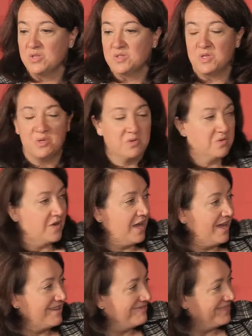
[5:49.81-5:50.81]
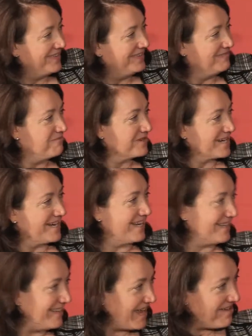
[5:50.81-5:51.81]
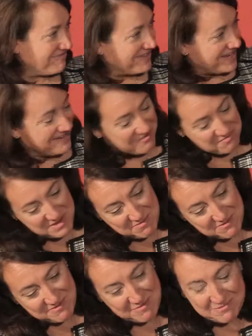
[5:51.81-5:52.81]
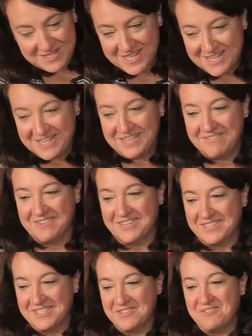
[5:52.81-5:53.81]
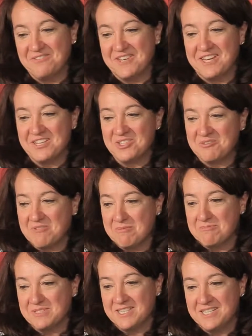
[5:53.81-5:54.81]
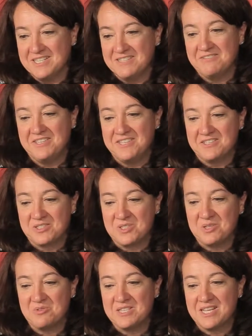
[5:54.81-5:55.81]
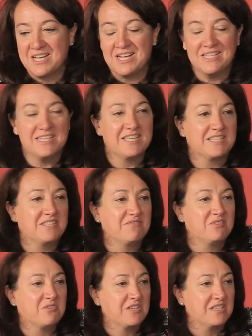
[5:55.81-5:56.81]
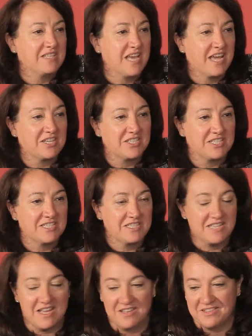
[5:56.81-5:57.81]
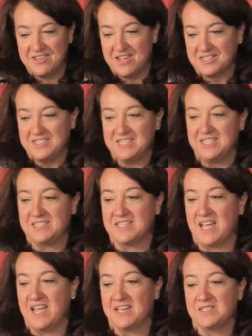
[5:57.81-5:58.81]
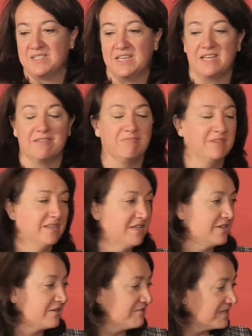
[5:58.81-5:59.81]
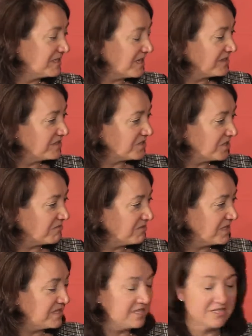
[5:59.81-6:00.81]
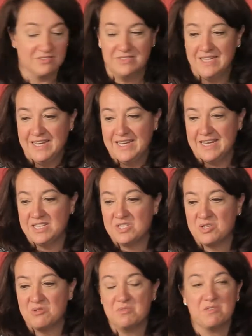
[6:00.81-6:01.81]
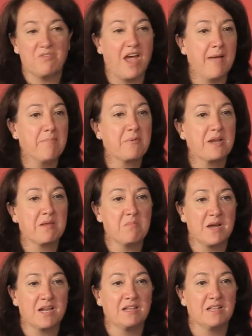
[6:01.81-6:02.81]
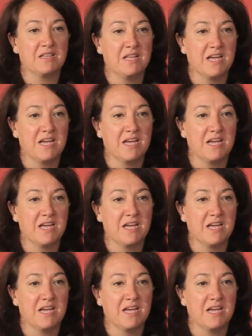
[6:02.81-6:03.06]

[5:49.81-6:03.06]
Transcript: So we're going to have kind of a people representative and also a financial representative here. So in the context of transactions, I'll talk to these guys. Chris, I'll start with you. In terms of operating model